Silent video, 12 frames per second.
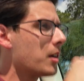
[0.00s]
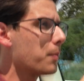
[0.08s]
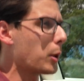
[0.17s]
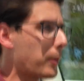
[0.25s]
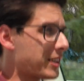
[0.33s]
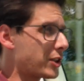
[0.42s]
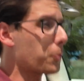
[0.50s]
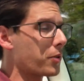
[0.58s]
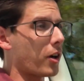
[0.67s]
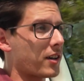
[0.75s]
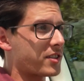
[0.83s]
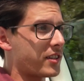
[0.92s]
But by
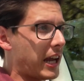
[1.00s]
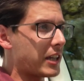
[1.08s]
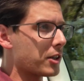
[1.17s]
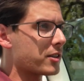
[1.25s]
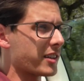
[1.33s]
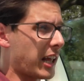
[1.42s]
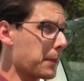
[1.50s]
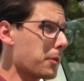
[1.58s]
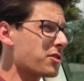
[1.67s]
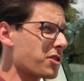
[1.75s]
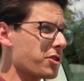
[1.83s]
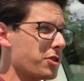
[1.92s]
supercar standards,
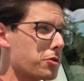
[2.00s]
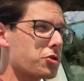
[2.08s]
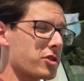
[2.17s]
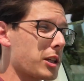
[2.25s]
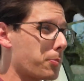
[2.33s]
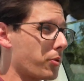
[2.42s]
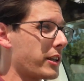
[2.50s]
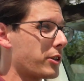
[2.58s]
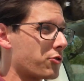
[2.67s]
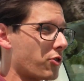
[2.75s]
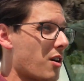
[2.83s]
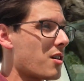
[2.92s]
Lambos are usually pretty
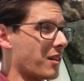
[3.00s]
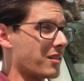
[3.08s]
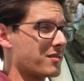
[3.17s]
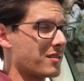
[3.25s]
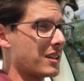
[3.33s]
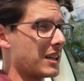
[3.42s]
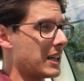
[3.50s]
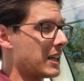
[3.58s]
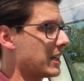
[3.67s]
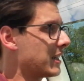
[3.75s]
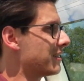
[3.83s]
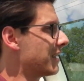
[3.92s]
strong.
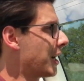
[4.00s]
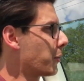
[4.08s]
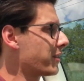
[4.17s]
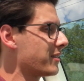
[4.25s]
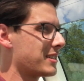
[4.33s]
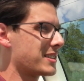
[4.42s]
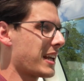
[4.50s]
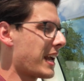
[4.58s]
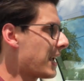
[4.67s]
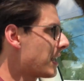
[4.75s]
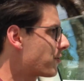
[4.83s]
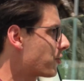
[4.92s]
I wouldn't
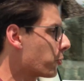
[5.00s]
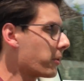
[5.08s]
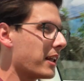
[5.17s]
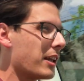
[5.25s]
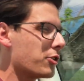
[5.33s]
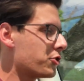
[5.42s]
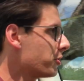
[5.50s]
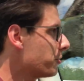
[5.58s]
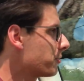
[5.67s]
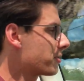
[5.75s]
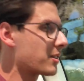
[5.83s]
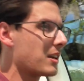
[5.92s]
say too many
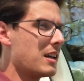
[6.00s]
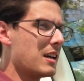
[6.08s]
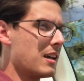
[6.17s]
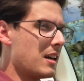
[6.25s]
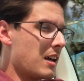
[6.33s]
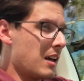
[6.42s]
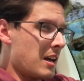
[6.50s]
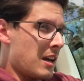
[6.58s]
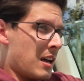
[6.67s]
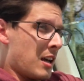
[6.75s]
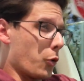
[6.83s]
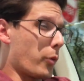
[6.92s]
issues.
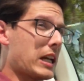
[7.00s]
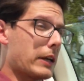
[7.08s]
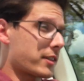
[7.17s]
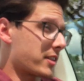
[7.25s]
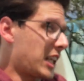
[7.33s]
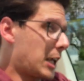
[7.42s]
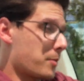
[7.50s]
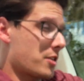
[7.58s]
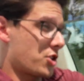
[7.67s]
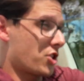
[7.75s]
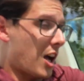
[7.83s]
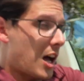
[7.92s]
We never see them in the
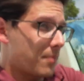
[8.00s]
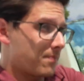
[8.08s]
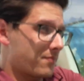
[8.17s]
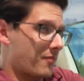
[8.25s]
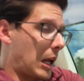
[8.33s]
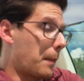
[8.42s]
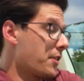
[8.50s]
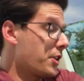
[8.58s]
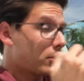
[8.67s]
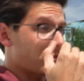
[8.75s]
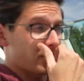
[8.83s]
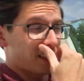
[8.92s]
shop. I mean, you
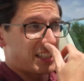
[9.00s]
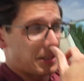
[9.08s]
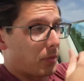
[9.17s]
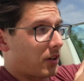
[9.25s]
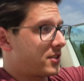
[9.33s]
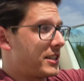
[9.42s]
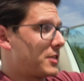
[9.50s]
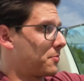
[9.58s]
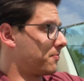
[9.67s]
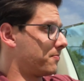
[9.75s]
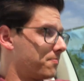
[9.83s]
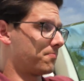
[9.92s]
don't really see Murcis
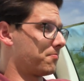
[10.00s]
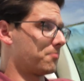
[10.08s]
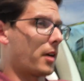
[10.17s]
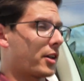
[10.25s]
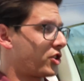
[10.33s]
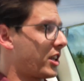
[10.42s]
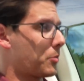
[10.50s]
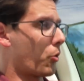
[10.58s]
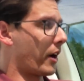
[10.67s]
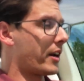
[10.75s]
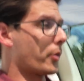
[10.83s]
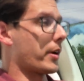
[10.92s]
much
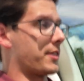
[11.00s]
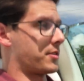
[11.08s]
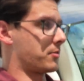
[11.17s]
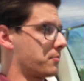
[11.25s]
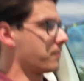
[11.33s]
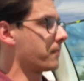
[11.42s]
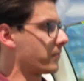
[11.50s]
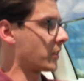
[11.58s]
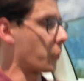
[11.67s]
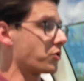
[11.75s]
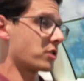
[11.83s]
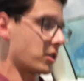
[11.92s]
anymore anyways, which is